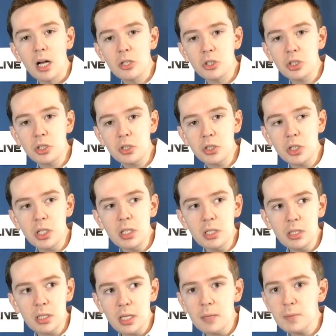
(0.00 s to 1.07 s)

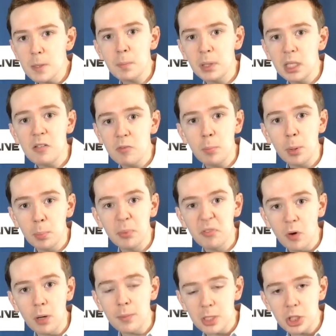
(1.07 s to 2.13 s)
She gives a believable
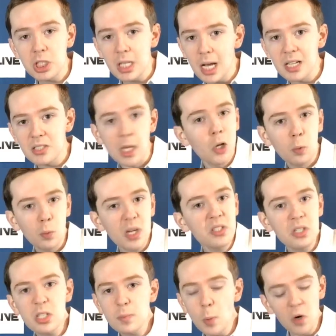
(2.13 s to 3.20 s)
performance. She does.
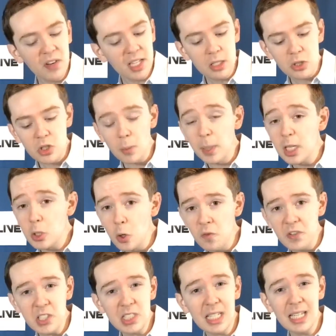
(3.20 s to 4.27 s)
Rest of this movie, so many
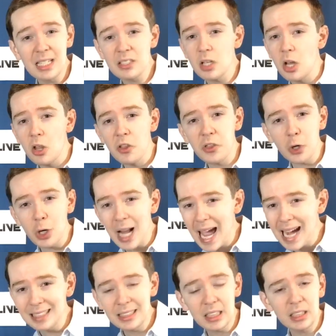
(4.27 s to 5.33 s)
goofy scenes. Third
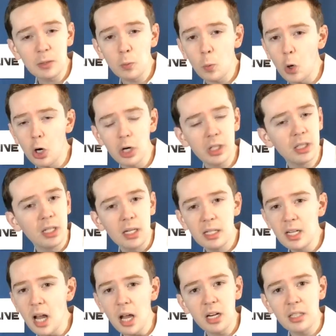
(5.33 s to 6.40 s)
act doesn't work.
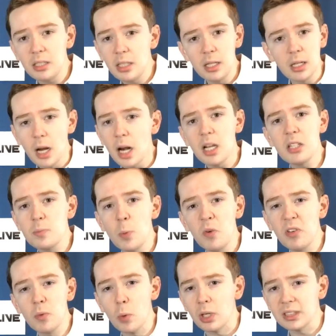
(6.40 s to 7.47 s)
None of this
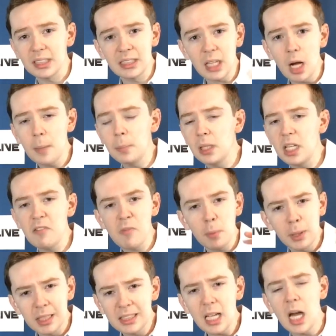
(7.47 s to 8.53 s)
movie works. It's
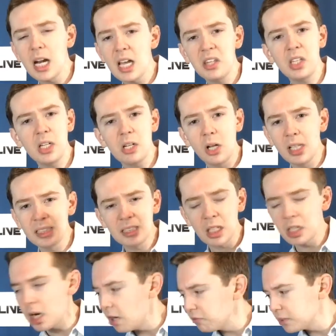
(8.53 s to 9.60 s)
unbelievable. It's unethical. It's
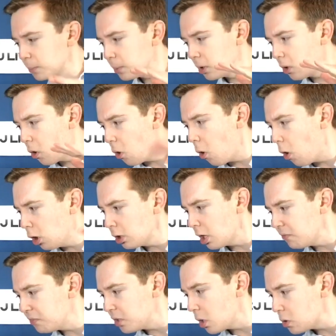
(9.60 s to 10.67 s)
uncomfortable. All
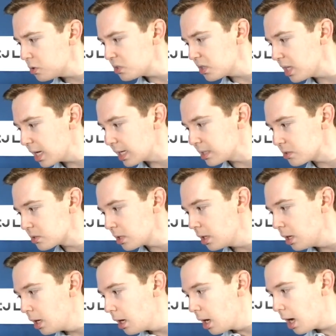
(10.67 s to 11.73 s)
of those things.
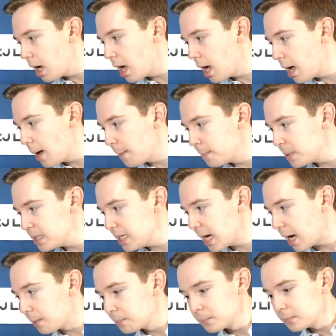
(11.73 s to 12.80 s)
Yeah.